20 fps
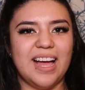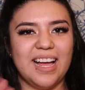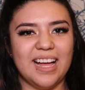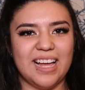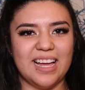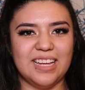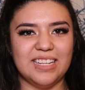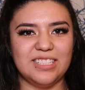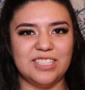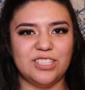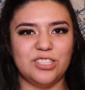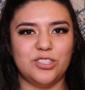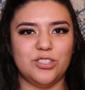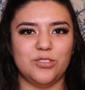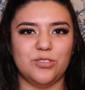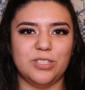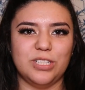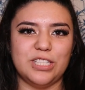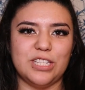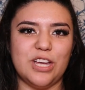Hi guys, it's
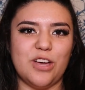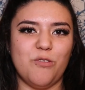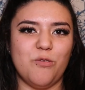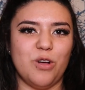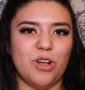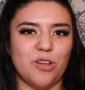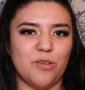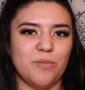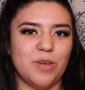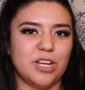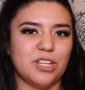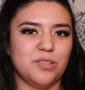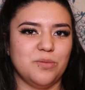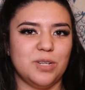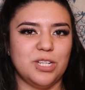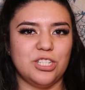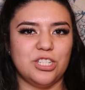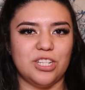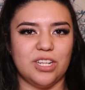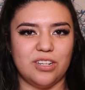Dulce. Welcome back to
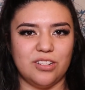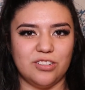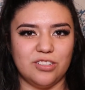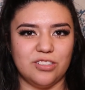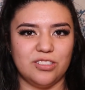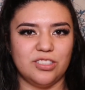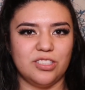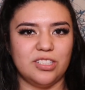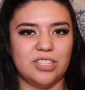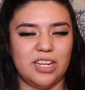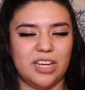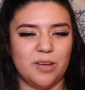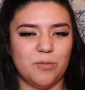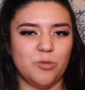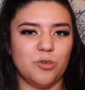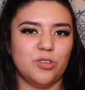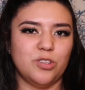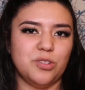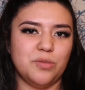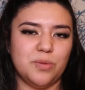my channel. Today
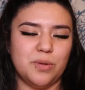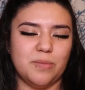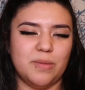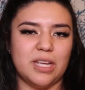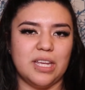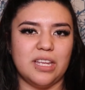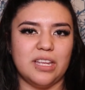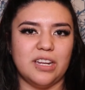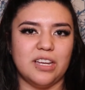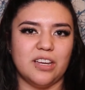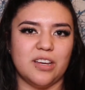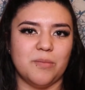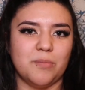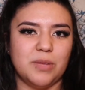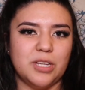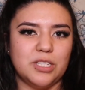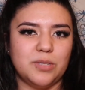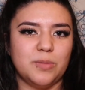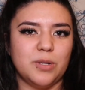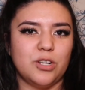I'm going to be making a
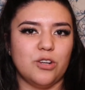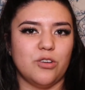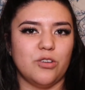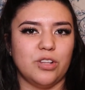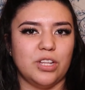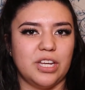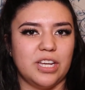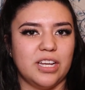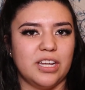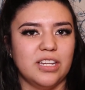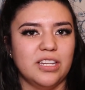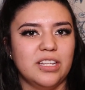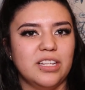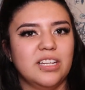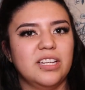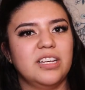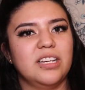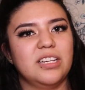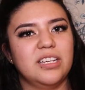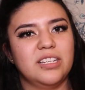Gumpaste Magnolia.
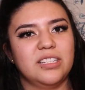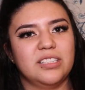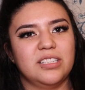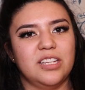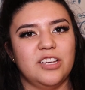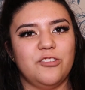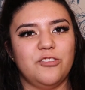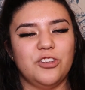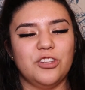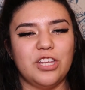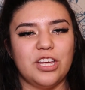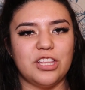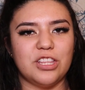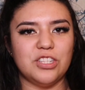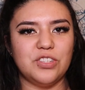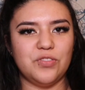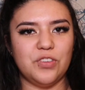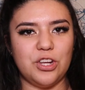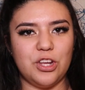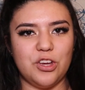If you like
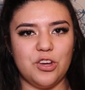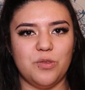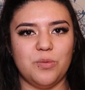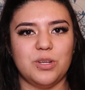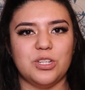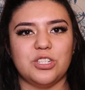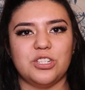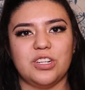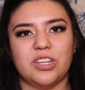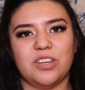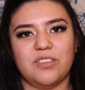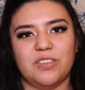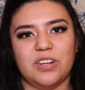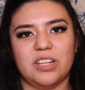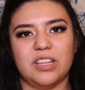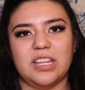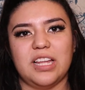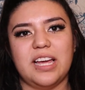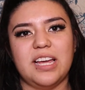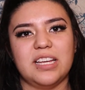this video, make sure to give it
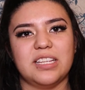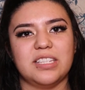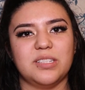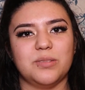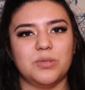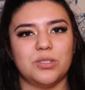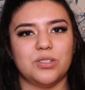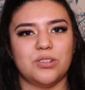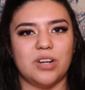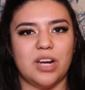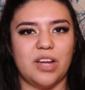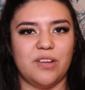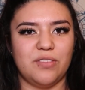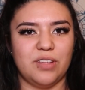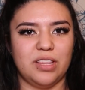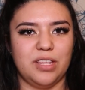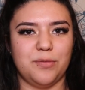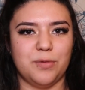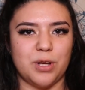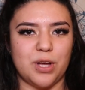a like, subscribe,
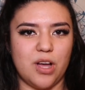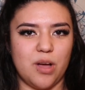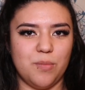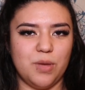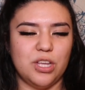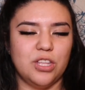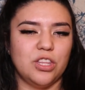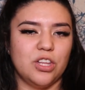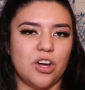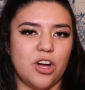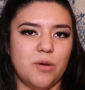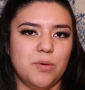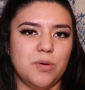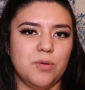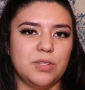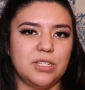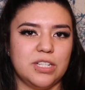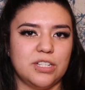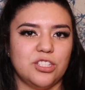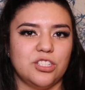and leave a comment in the
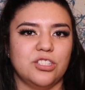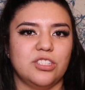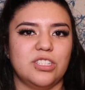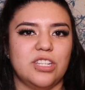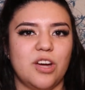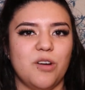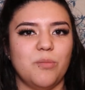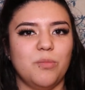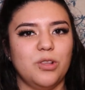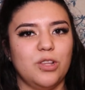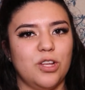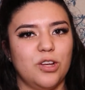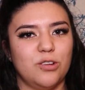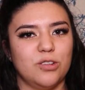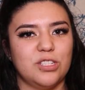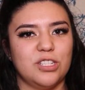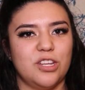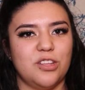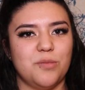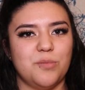comment sections down
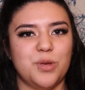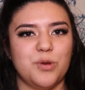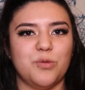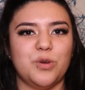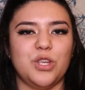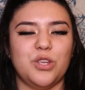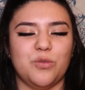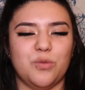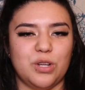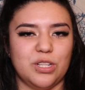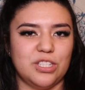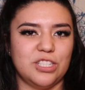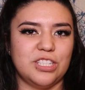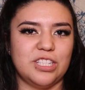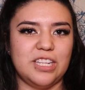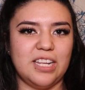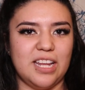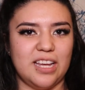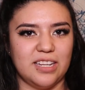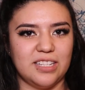below telling me what you want to
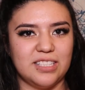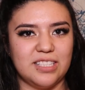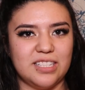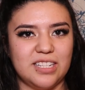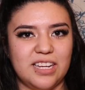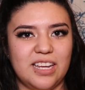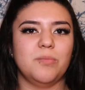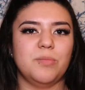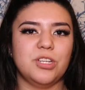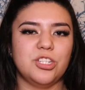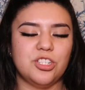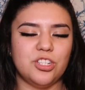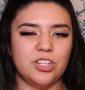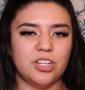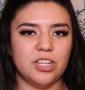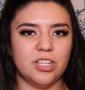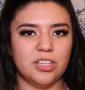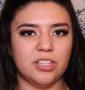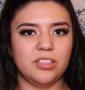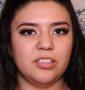see next. Make sure
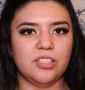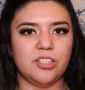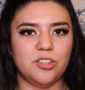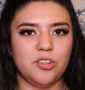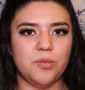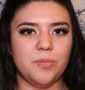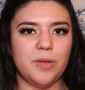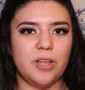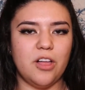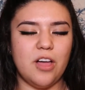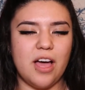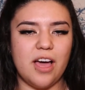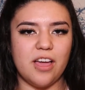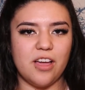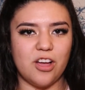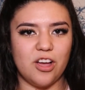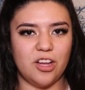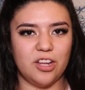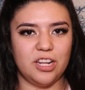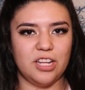to hit the little bell
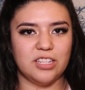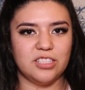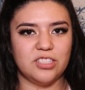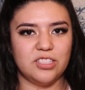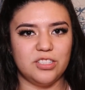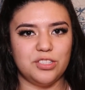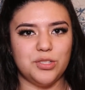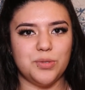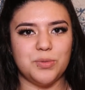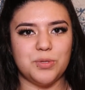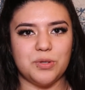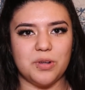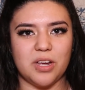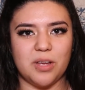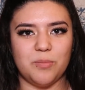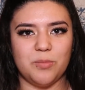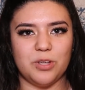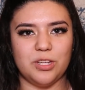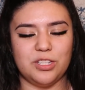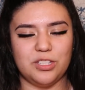icon next to the
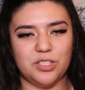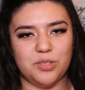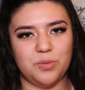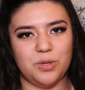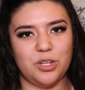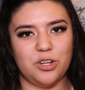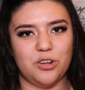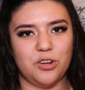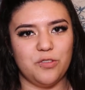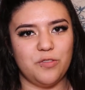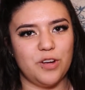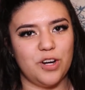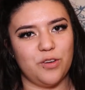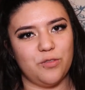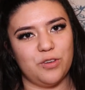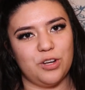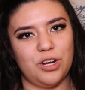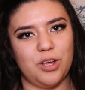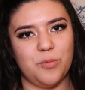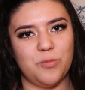subscribe button to be notified
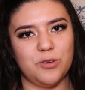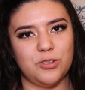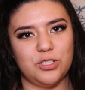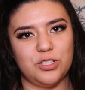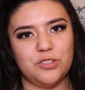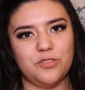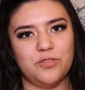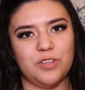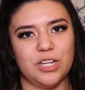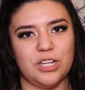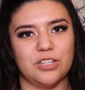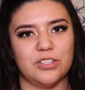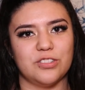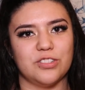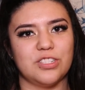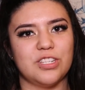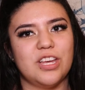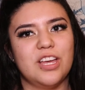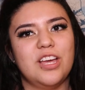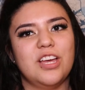of when I post new
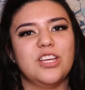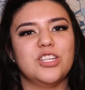videos.